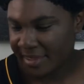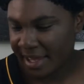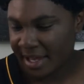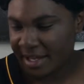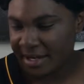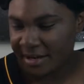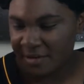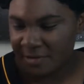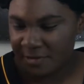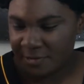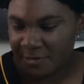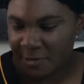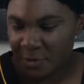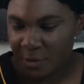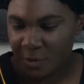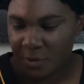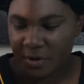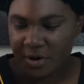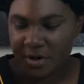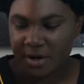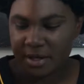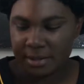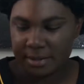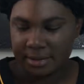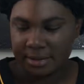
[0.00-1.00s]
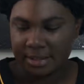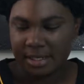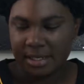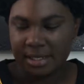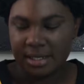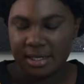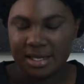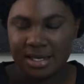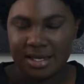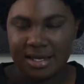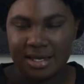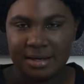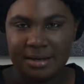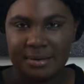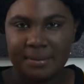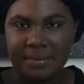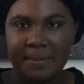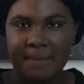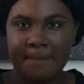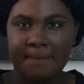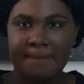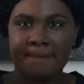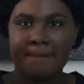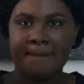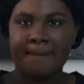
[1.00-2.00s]
then for the
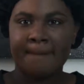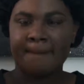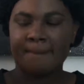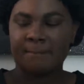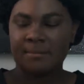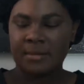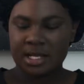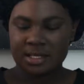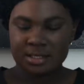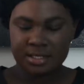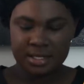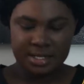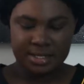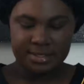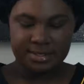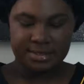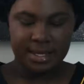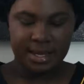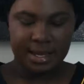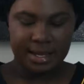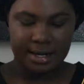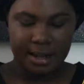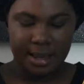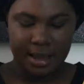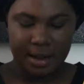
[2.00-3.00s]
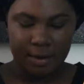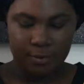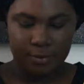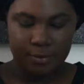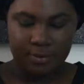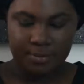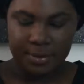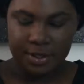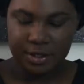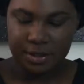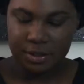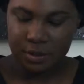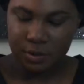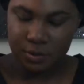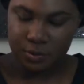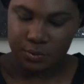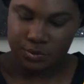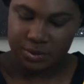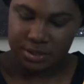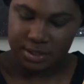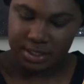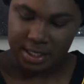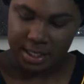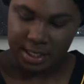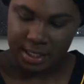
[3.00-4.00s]
NYX side, I will be
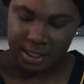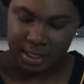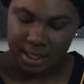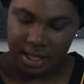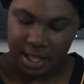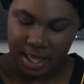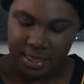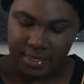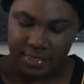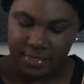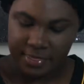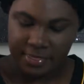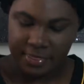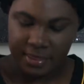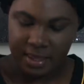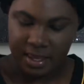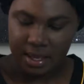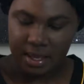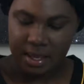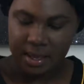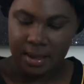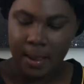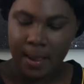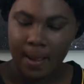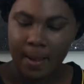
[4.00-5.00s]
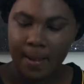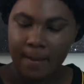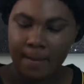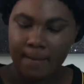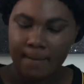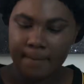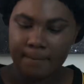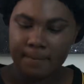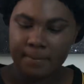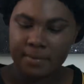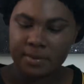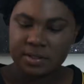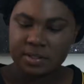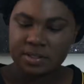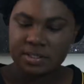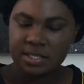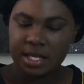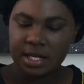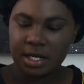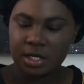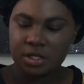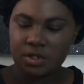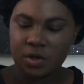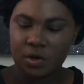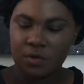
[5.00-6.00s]
using the
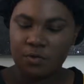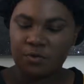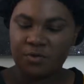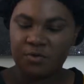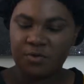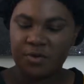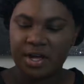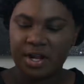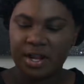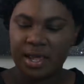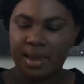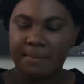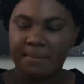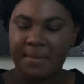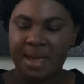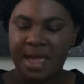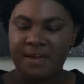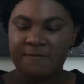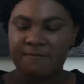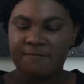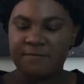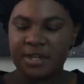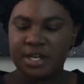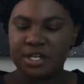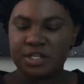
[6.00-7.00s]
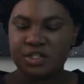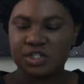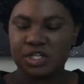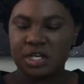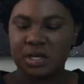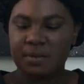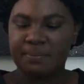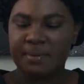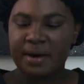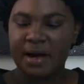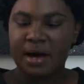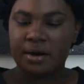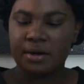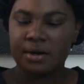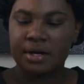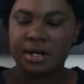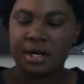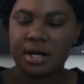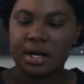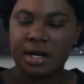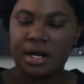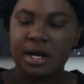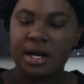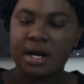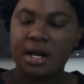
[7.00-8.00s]
Set It Don't Fret It matte finishing
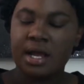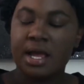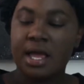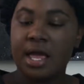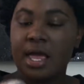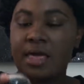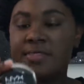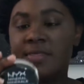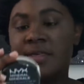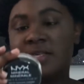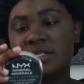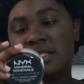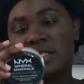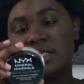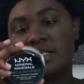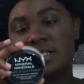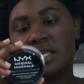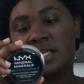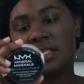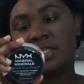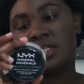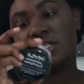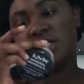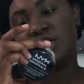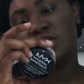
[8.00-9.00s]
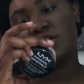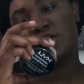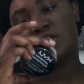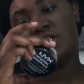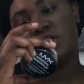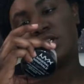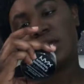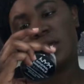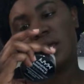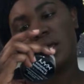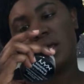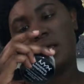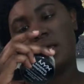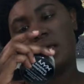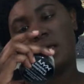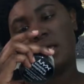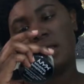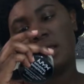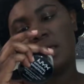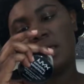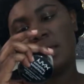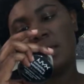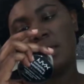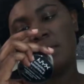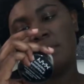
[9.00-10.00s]
powder, and this is in the
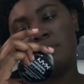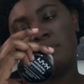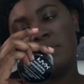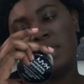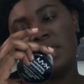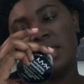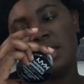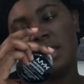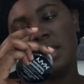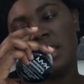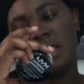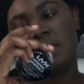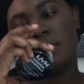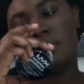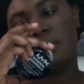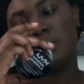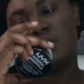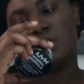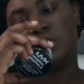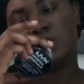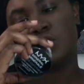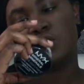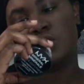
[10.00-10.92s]
shade Medium